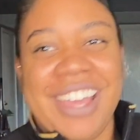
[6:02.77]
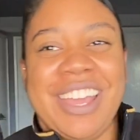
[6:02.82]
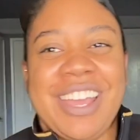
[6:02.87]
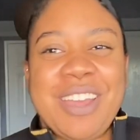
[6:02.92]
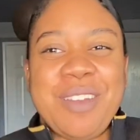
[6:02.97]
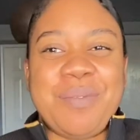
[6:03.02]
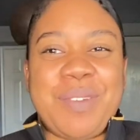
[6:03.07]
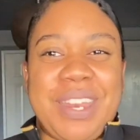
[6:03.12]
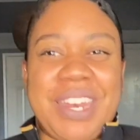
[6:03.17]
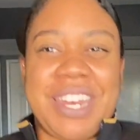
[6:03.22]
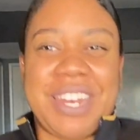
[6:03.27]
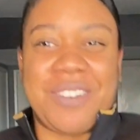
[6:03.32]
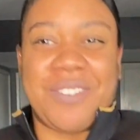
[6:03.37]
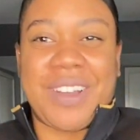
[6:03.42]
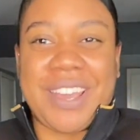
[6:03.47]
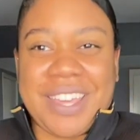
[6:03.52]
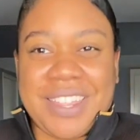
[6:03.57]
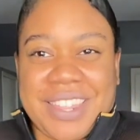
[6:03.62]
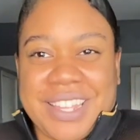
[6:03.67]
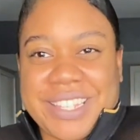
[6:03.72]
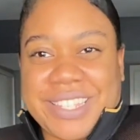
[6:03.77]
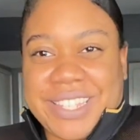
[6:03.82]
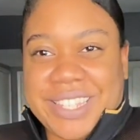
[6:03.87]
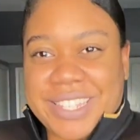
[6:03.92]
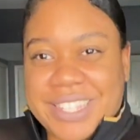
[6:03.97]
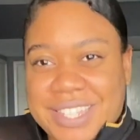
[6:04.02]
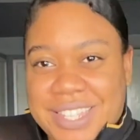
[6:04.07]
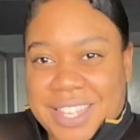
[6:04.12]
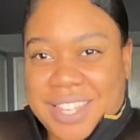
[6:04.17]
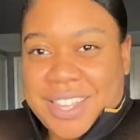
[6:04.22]
But anyway, this
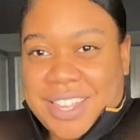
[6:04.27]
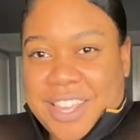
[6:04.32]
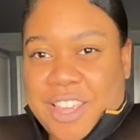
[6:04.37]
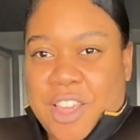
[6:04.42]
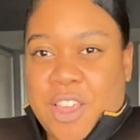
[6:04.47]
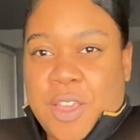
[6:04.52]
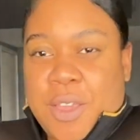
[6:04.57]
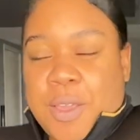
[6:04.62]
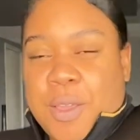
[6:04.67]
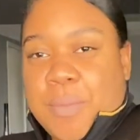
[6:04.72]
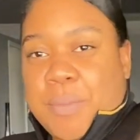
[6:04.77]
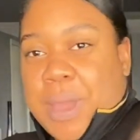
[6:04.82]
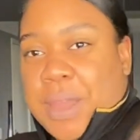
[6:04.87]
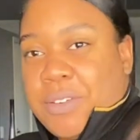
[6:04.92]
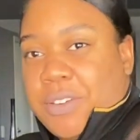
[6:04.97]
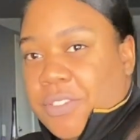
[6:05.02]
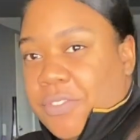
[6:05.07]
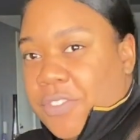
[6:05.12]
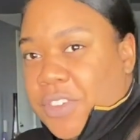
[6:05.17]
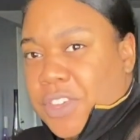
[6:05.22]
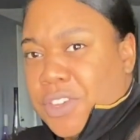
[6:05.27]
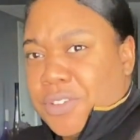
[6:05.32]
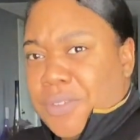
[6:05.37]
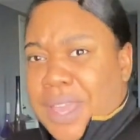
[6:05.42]
is my review.